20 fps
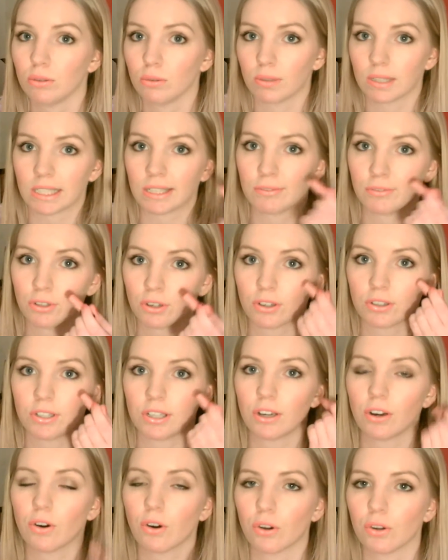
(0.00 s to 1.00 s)
so when you've
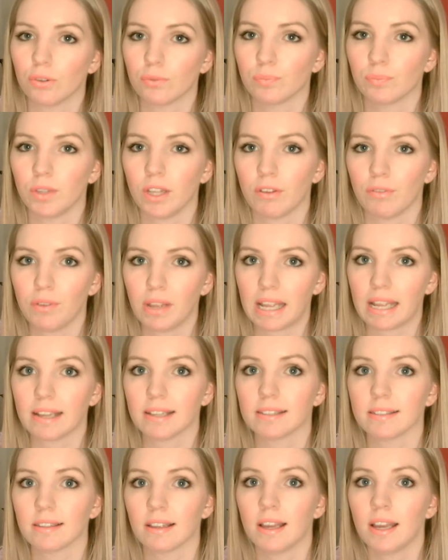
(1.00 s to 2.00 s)
dotted it on your
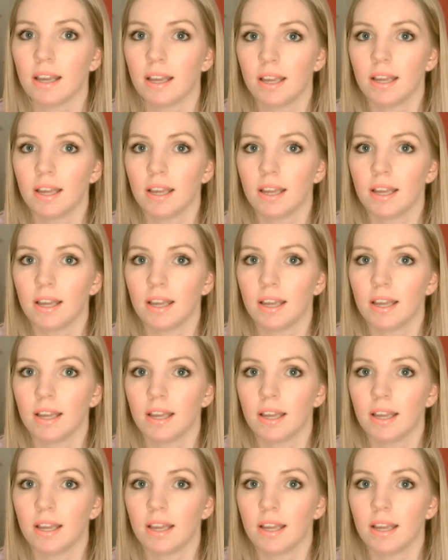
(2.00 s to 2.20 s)
face